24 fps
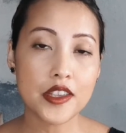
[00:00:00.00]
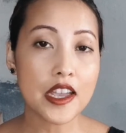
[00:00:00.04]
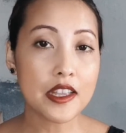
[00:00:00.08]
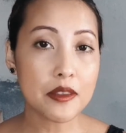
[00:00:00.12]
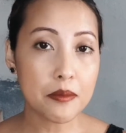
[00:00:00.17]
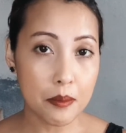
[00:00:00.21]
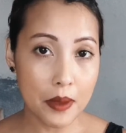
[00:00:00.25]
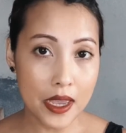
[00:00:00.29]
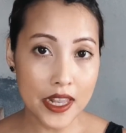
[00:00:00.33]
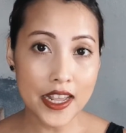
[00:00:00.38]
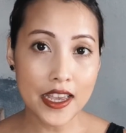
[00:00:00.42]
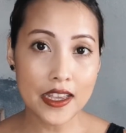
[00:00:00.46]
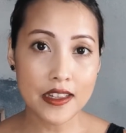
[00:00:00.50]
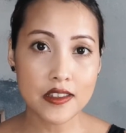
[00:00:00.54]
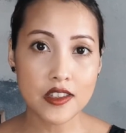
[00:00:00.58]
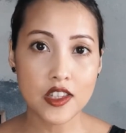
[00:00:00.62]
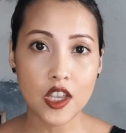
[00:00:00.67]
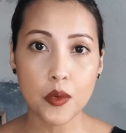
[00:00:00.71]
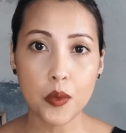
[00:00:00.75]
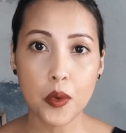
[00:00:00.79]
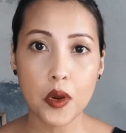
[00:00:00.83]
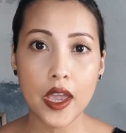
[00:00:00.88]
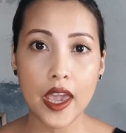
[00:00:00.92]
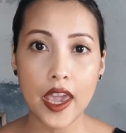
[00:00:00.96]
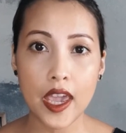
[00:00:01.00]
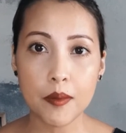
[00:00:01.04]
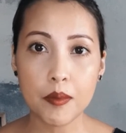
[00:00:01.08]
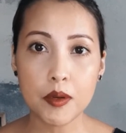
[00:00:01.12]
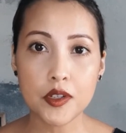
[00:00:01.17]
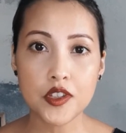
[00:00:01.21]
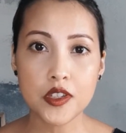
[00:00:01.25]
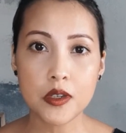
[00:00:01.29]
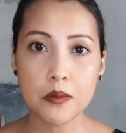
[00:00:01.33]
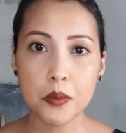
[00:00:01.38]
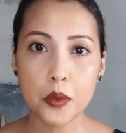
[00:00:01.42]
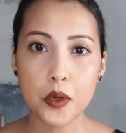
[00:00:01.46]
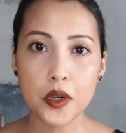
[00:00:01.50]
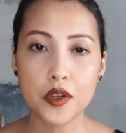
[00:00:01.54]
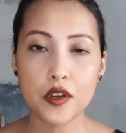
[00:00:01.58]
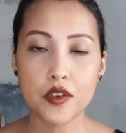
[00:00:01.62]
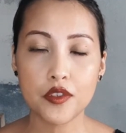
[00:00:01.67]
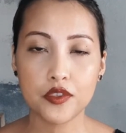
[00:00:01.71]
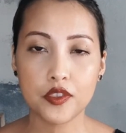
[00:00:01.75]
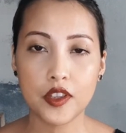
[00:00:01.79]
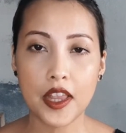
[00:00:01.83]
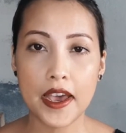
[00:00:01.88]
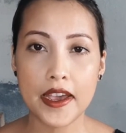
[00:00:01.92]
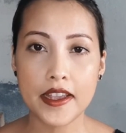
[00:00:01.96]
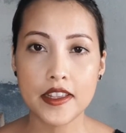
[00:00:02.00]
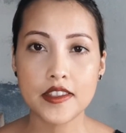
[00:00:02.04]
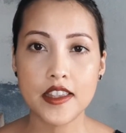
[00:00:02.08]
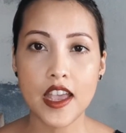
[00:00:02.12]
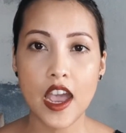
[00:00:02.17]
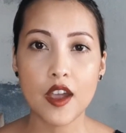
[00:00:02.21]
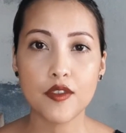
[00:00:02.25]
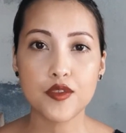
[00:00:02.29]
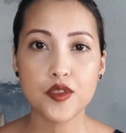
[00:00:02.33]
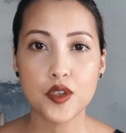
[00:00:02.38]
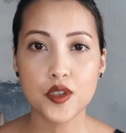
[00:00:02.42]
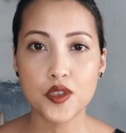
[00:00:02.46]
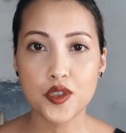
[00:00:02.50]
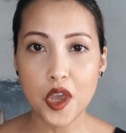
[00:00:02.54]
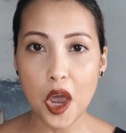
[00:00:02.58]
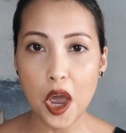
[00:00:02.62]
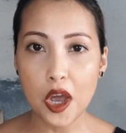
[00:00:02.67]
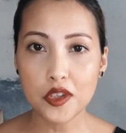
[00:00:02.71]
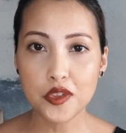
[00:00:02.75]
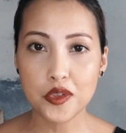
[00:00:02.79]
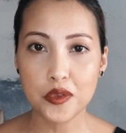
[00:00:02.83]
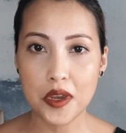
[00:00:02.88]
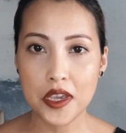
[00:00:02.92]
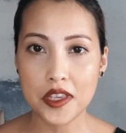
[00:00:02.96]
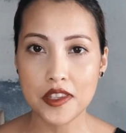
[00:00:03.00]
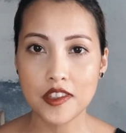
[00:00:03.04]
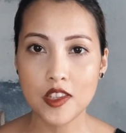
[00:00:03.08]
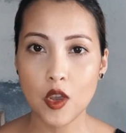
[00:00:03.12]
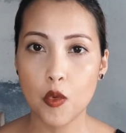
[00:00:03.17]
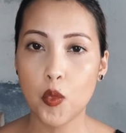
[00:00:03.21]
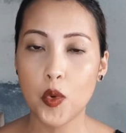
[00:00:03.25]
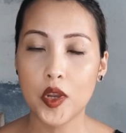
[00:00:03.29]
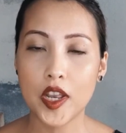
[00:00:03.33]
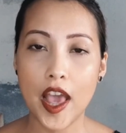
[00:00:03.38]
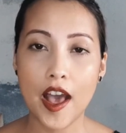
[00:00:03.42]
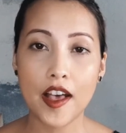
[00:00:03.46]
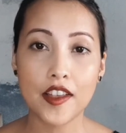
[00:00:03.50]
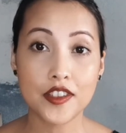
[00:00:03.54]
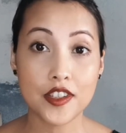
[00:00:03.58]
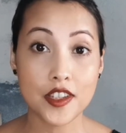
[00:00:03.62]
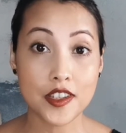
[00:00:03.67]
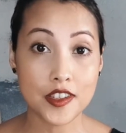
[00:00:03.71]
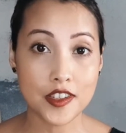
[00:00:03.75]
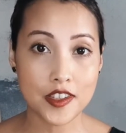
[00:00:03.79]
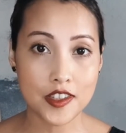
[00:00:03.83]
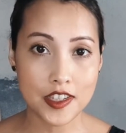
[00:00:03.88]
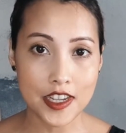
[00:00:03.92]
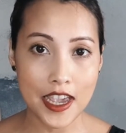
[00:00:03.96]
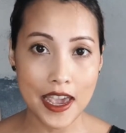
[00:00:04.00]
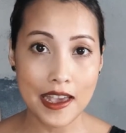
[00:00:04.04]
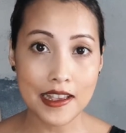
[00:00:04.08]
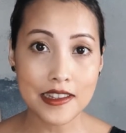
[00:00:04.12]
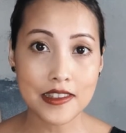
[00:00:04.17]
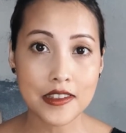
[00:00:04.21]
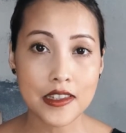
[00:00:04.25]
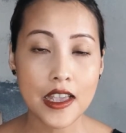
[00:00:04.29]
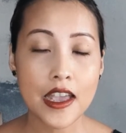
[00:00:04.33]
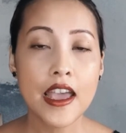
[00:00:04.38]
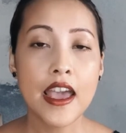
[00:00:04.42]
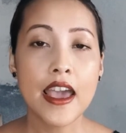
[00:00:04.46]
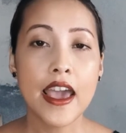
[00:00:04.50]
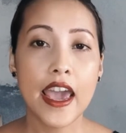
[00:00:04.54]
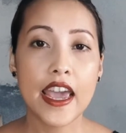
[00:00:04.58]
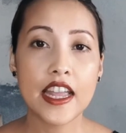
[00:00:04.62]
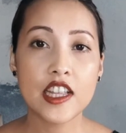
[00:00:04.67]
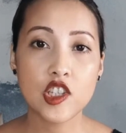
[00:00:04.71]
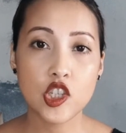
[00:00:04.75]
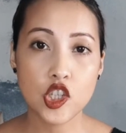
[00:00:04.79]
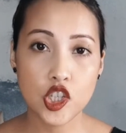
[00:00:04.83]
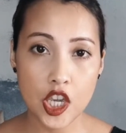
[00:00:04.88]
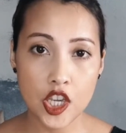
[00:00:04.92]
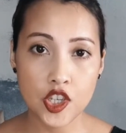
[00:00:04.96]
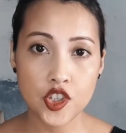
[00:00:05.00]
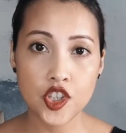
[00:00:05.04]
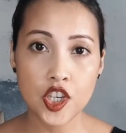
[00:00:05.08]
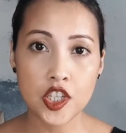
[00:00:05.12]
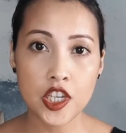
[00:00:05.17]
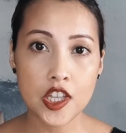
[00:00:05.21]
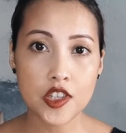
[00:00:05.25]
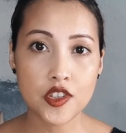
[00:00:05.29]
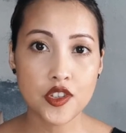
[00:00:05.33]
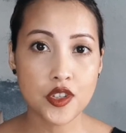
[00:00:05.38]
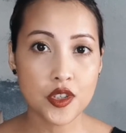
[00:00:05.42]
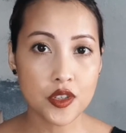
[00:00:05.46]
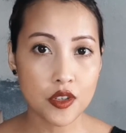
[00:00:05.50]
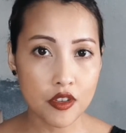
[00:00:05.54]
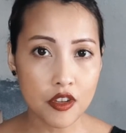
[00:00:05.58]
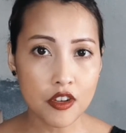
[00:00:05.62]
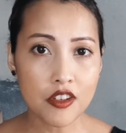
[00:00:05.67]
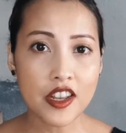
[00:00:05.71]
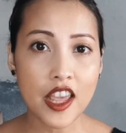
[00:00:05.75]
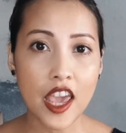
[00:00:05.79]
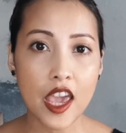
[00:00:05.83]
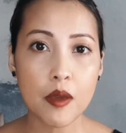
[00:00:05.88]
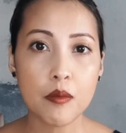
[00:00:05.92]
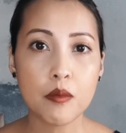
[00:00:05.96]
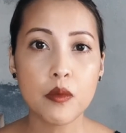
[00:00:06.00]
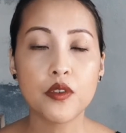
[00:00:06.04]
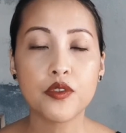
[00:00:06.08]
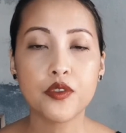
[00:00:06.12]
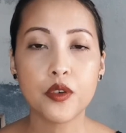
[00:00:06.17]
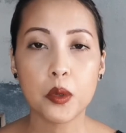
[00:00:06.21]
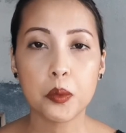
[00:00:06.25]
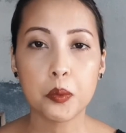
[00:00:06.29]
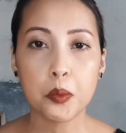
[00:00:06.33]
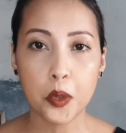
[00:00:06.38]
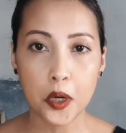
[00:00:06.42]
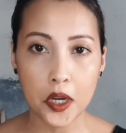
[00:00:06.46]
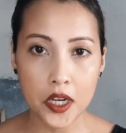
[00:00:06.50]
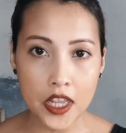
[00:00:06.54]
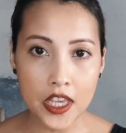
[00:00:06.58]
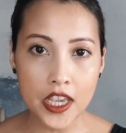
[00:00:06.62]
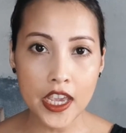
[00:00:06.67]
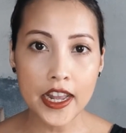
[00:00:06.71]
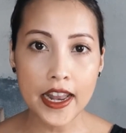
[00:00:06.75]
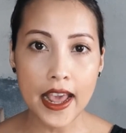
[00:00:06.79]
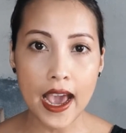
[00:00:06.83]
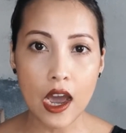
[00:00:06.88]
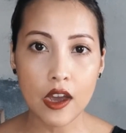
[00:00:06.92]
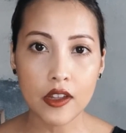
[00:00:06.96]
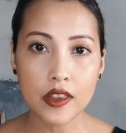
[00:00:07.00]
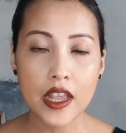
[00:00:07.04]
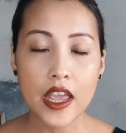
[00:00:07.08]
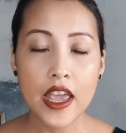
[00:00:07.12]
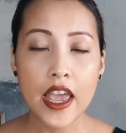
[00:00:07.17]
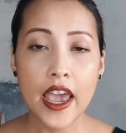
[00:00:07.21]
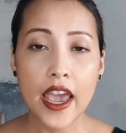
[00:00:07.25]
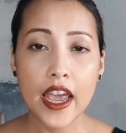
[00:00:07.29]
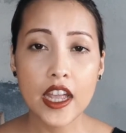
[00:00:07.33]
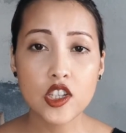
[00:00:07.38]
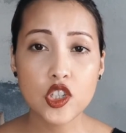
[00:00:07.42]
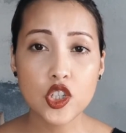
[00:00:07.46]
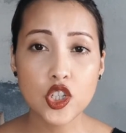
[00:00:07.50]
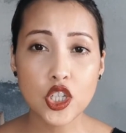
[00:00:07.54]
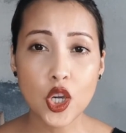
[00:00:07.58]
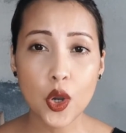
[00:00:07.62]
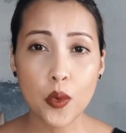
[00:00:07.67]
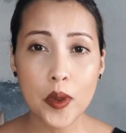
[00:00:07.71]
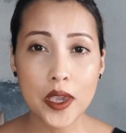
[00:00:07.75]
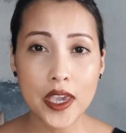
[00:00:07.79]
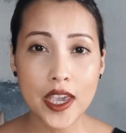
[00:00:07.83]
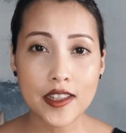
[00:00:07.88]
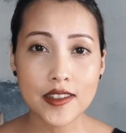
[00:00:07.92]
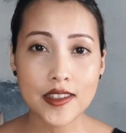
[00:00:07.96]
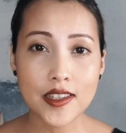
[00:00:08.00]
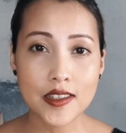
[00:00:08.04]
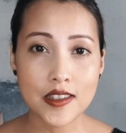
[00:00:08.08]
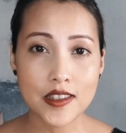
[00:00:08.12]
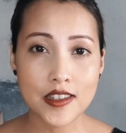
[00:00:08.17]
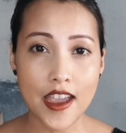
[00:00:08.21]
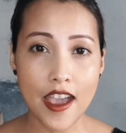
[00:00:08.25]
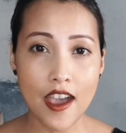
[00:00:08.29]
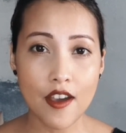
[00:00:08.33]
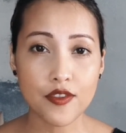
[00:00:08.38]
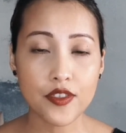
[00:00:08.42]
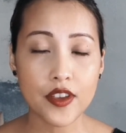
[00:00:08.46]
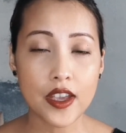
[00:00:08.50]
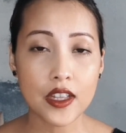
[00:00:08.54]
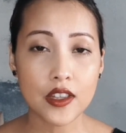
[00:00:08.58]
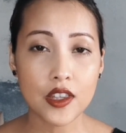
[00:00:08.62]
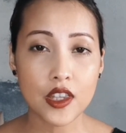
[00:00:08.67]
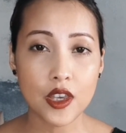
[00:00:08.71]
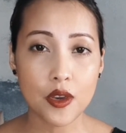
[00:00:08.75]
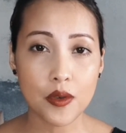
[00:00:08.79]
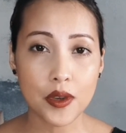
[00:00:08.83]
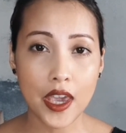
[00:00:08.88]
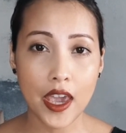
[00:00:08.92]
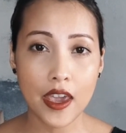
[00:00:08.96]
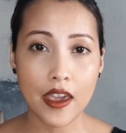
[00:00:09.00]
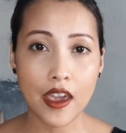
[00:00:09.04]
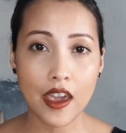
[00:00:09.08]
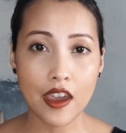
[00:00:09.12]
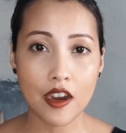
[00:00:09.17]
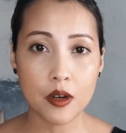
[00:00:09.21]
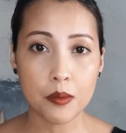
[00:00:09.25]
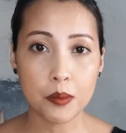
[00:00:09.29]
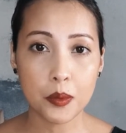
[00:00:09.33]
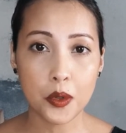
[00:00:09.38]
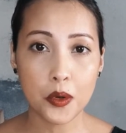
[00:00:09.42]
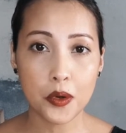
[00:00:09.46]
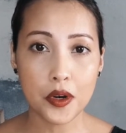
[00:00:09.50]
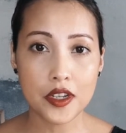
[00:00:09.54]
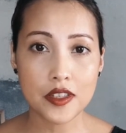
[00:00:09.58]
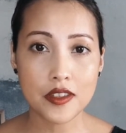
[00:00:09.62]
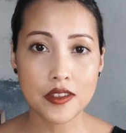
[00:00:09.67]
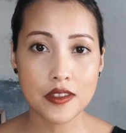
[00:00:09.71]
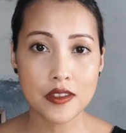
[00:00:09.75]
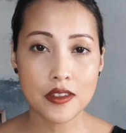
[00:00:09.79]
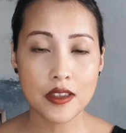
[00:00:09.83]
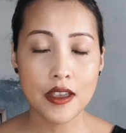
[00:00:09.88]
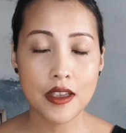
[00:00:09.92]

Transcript: admitted they were able to board their flights after doctoring someone else's test and changing it to their name before printing it out and showing it to staff at UK airports.